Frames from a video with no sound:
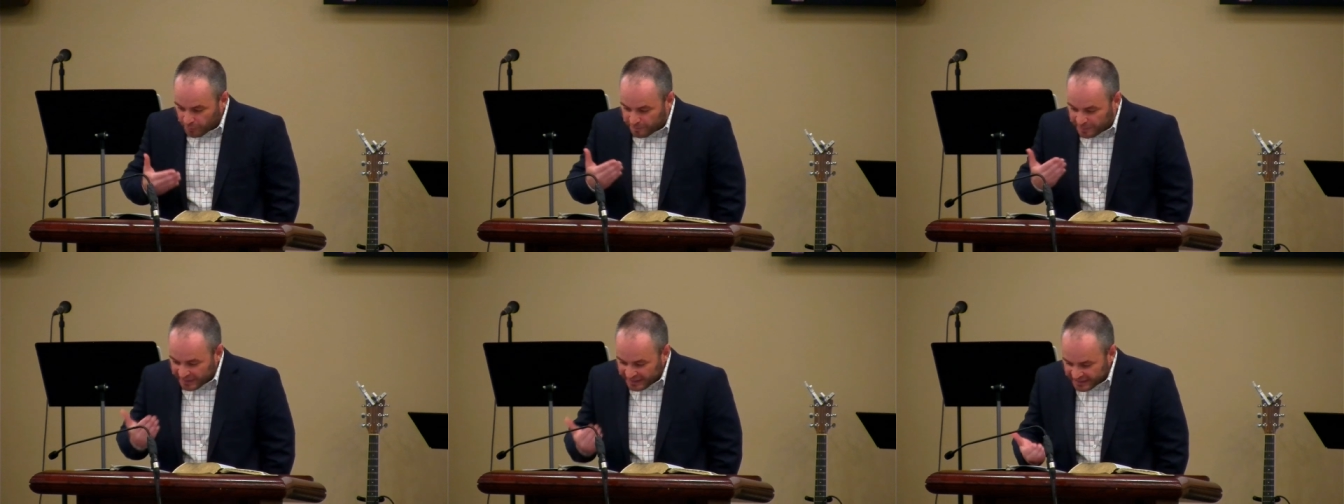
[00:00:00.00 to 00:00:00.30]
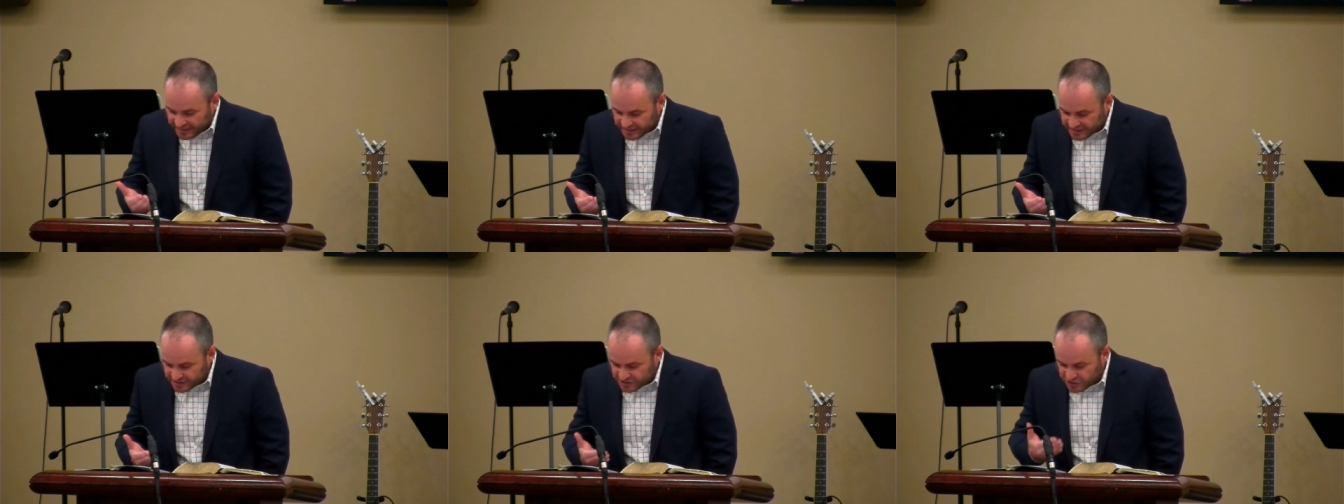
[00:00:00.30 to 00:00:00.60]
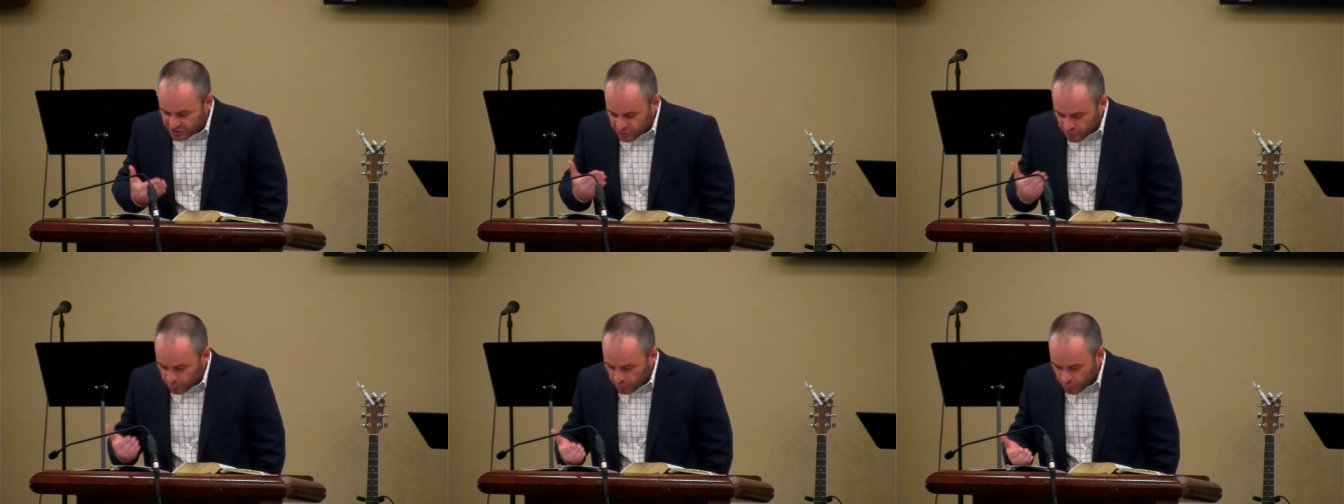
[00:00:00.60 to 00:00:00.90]
obedient
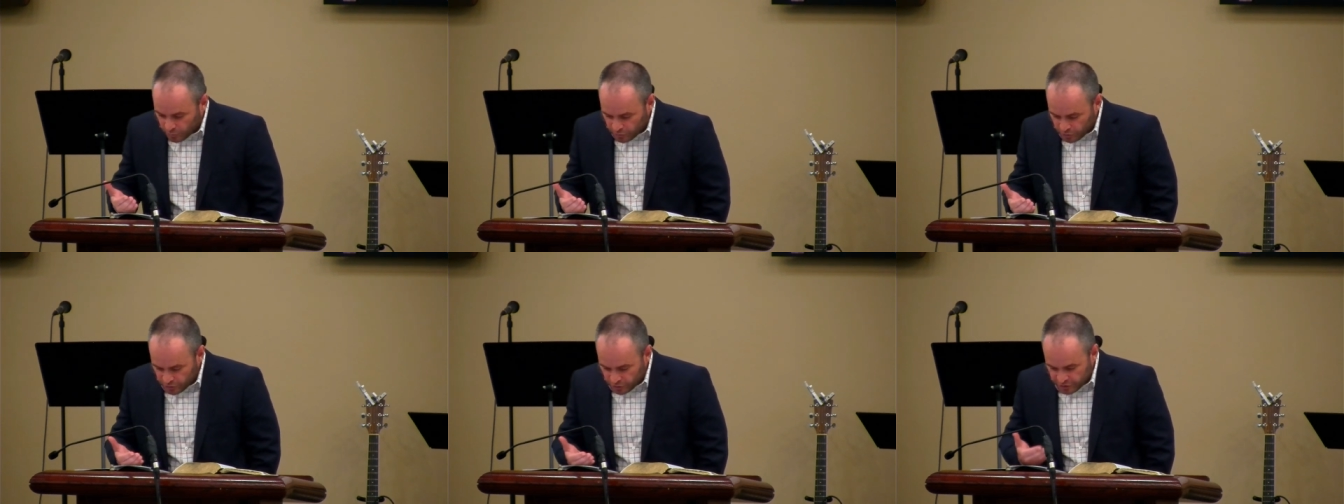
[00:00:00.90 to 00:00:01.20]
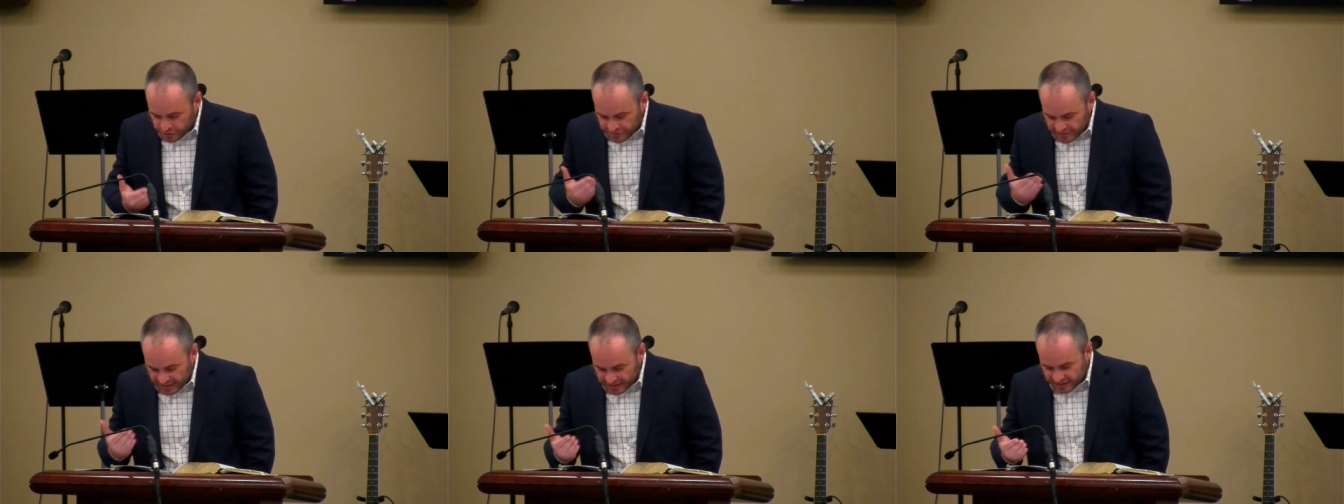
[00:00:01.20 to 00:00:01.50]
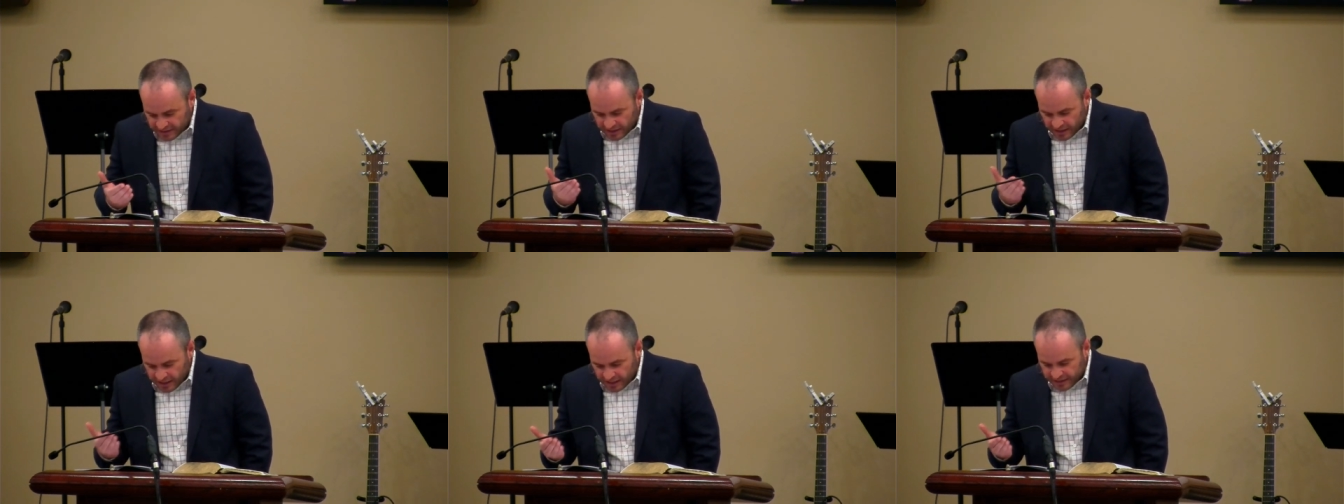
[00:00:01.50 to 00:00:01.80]
to the word
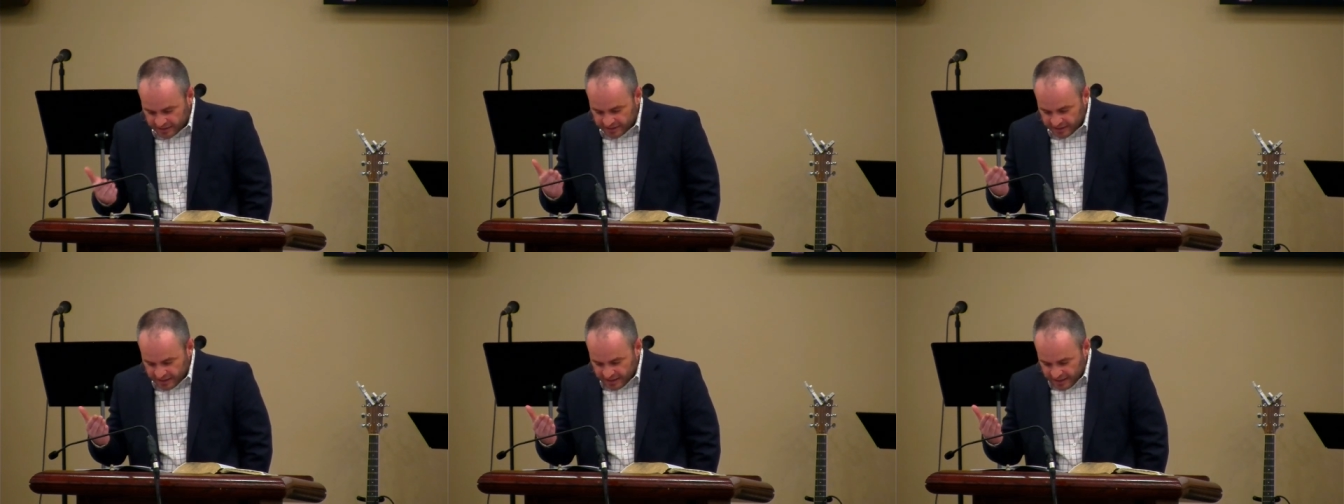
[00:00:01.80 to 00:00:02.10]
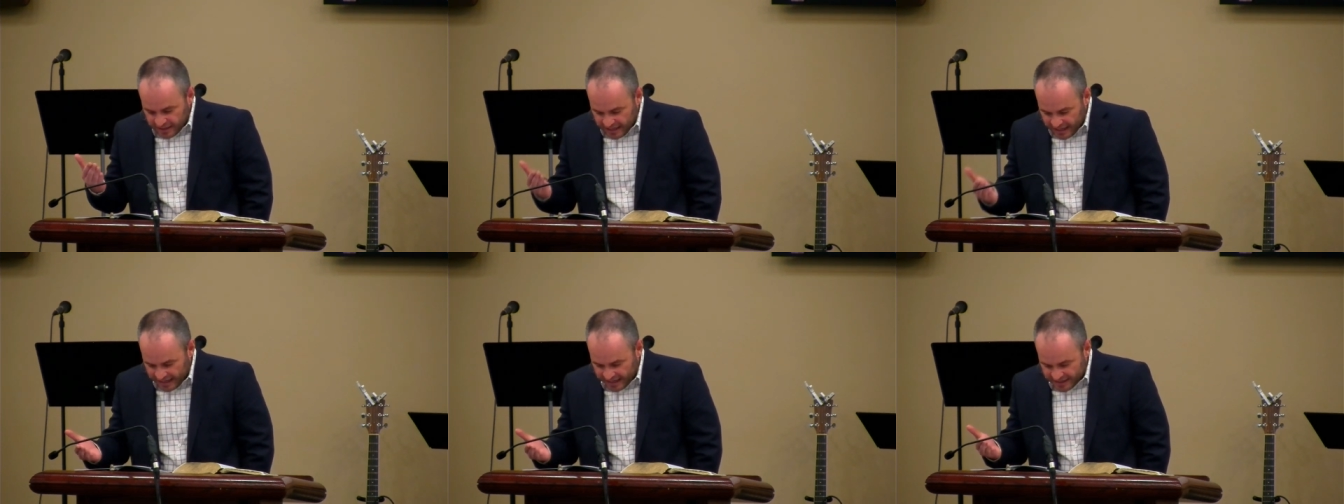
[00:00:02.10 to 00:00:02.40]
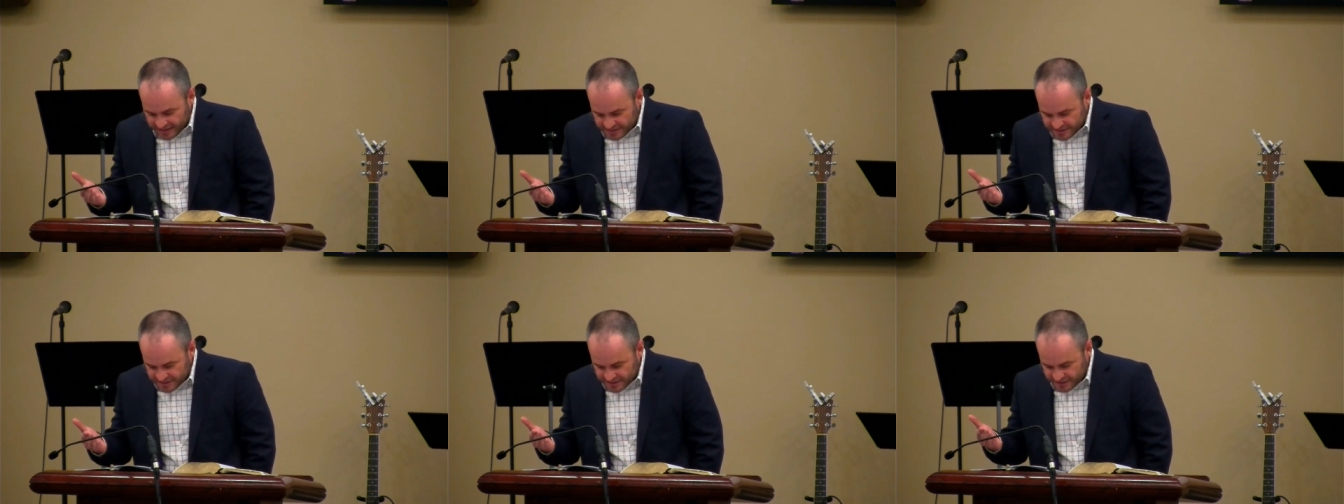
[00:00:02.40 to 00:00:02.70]
that God
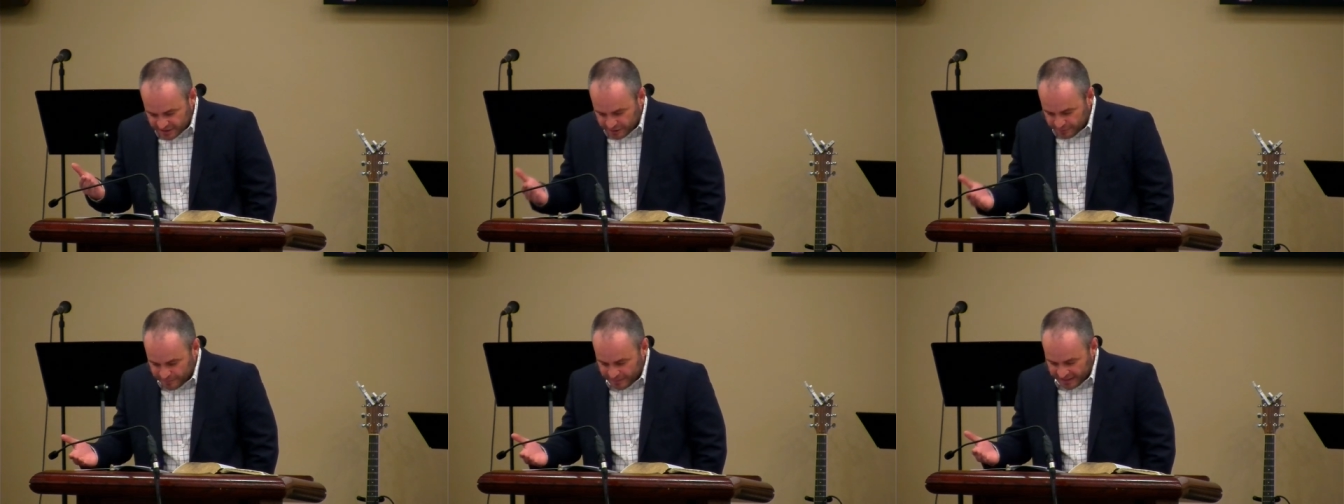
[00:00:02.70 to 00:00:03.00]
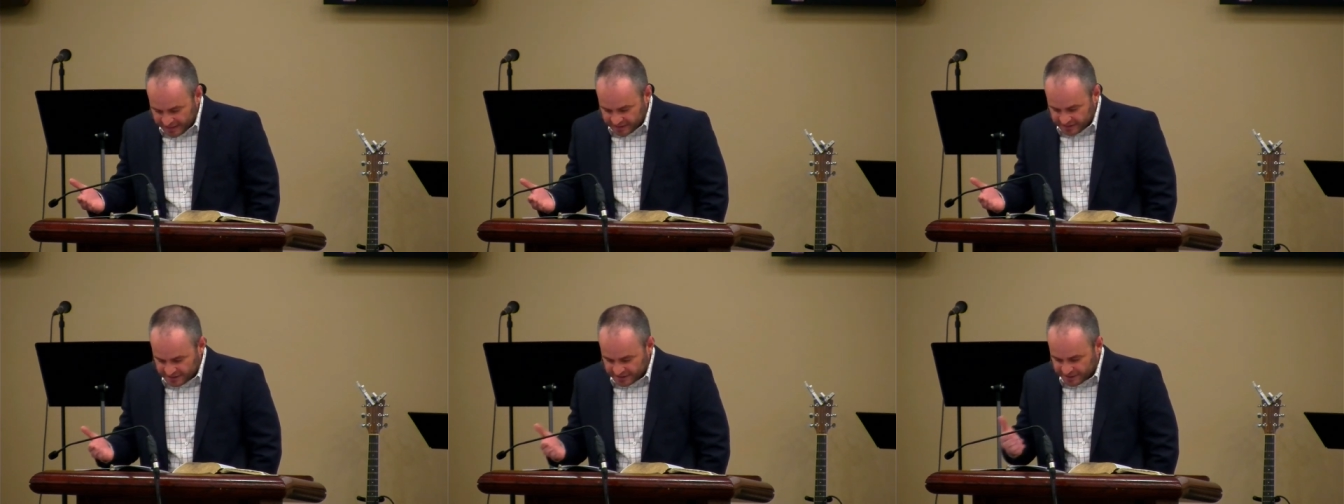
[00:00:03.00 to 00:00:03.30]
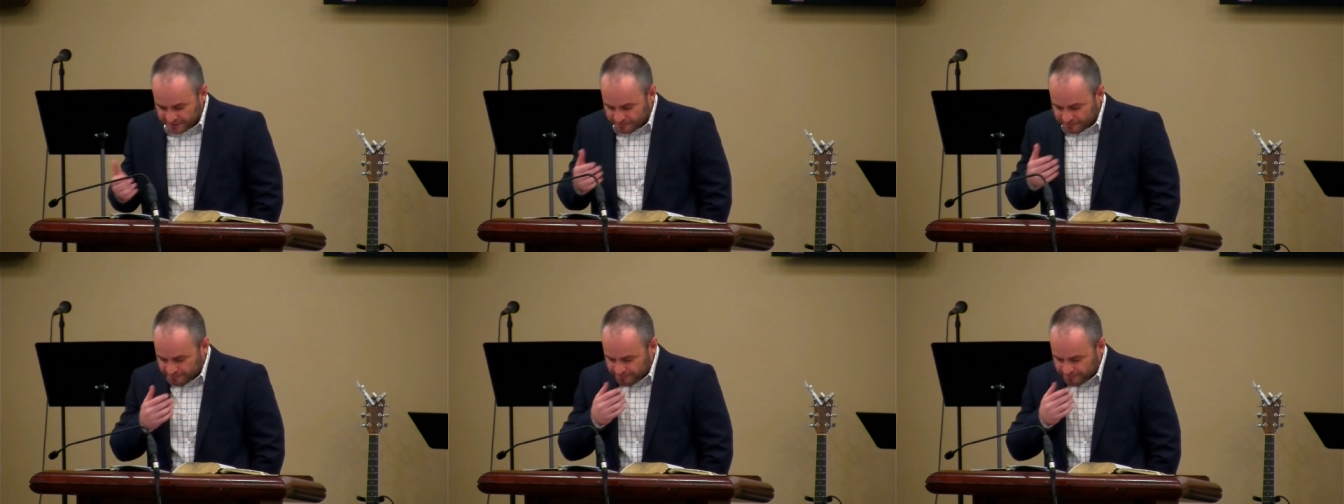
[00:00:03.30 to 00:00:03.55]
has commanded.